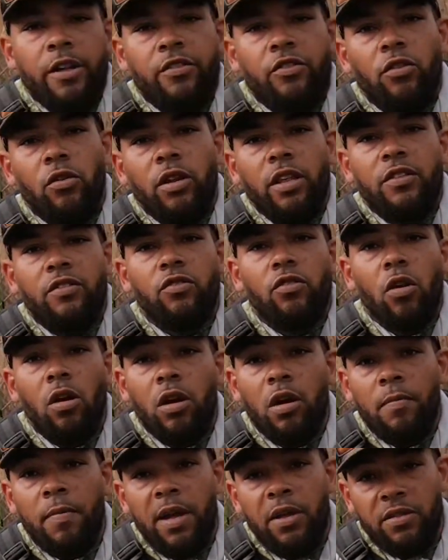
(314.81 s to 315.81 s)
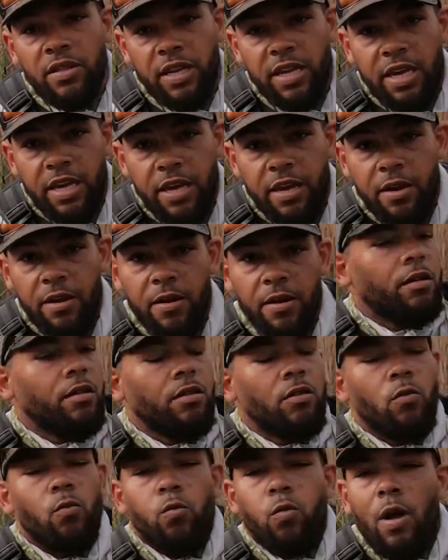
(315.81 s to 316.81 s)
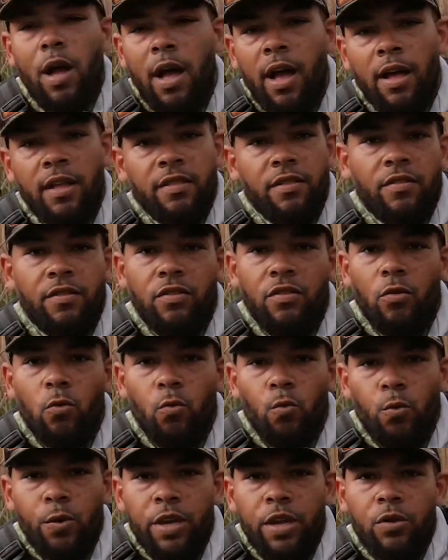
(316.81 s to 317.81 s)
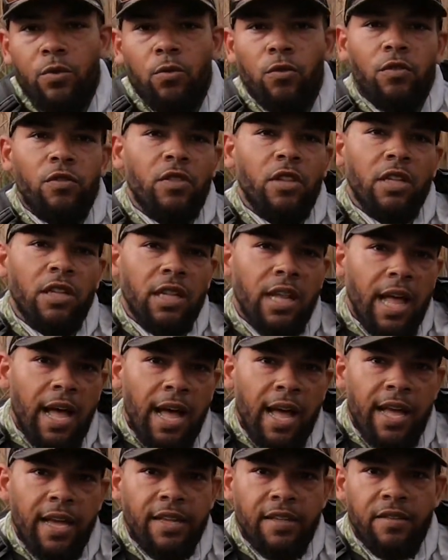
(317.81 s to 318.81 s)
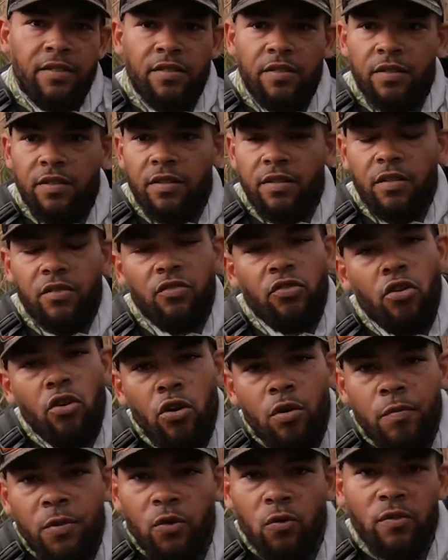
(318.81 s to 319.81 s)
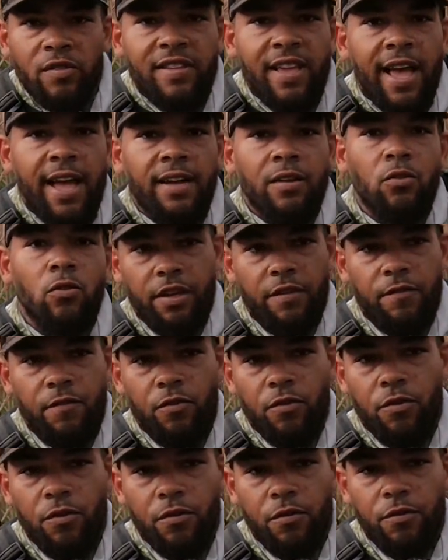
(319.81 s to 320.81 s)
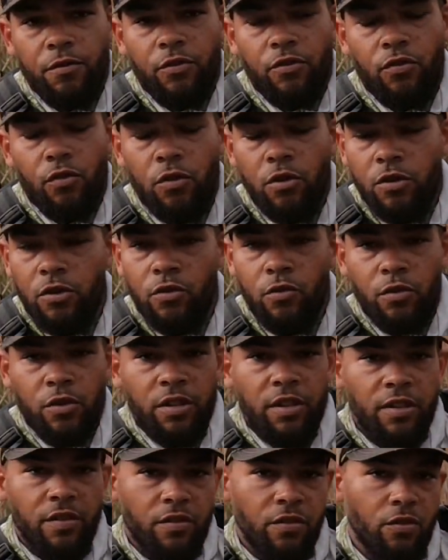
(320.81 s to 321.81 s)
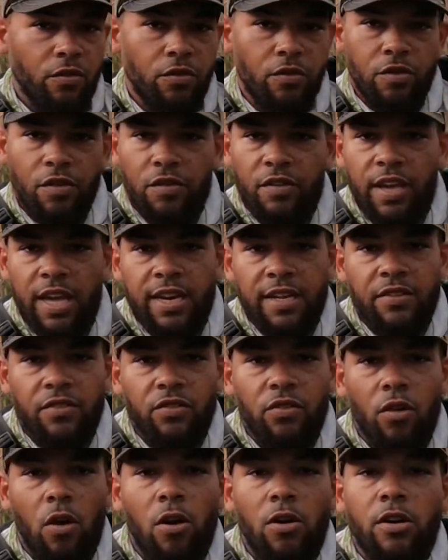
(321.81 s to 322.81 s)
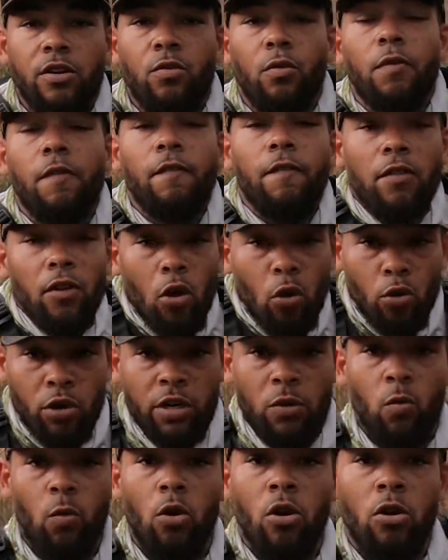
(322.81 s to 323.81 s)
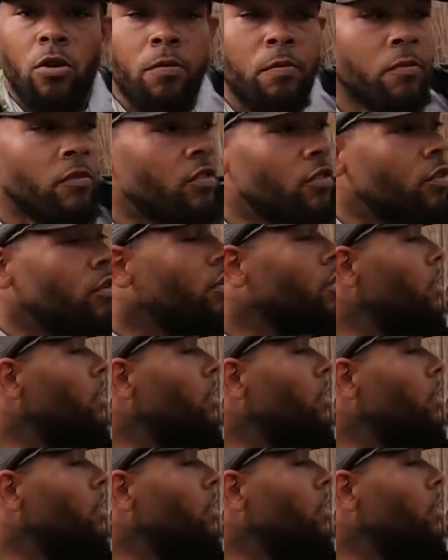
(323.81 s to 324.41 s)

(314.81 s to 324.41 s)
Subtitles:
so let's talk about the gear. The rods, the reels, the lines, the terminal tackle. If you're sort of new to this and you're just getting started with floating worms,